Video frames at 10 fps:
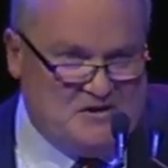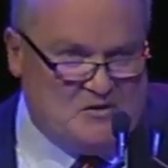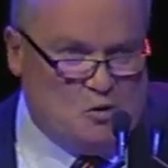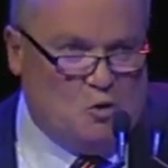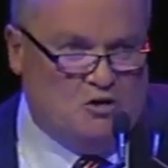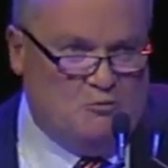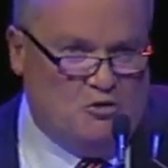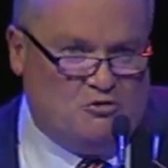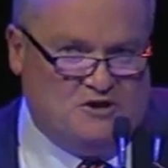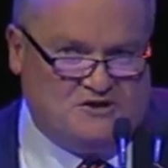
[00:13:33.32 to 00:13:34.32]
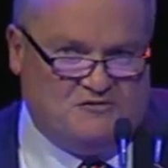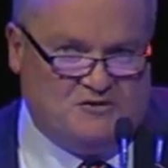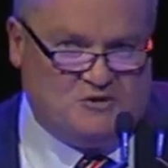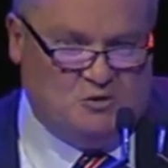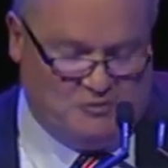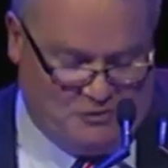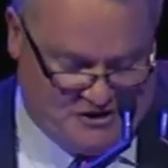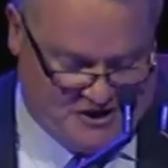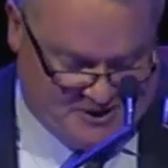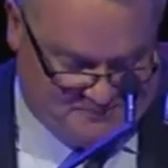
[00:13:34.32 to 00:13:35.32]
in their game last
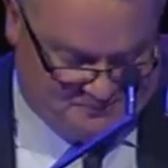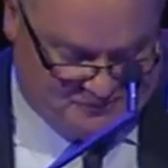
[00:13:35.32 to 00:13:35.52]
Friday night.